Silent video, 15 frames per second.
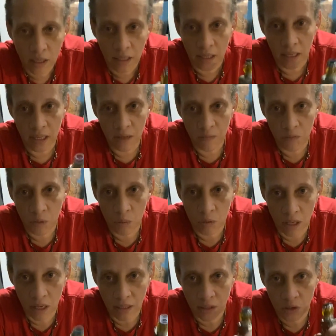if you
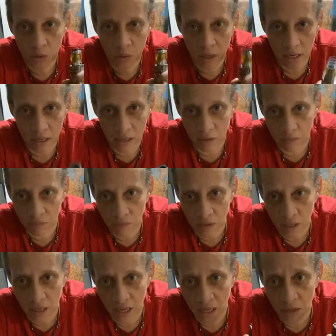would like to have
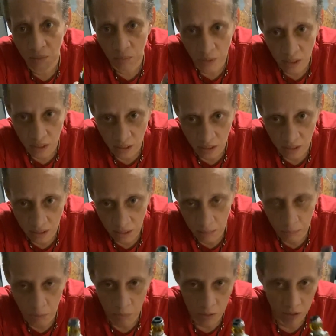a reading, hit
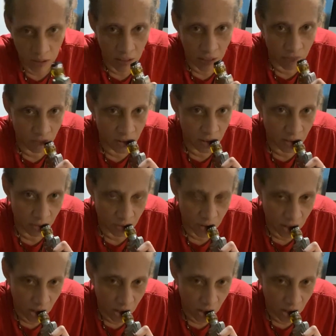me with the 1111.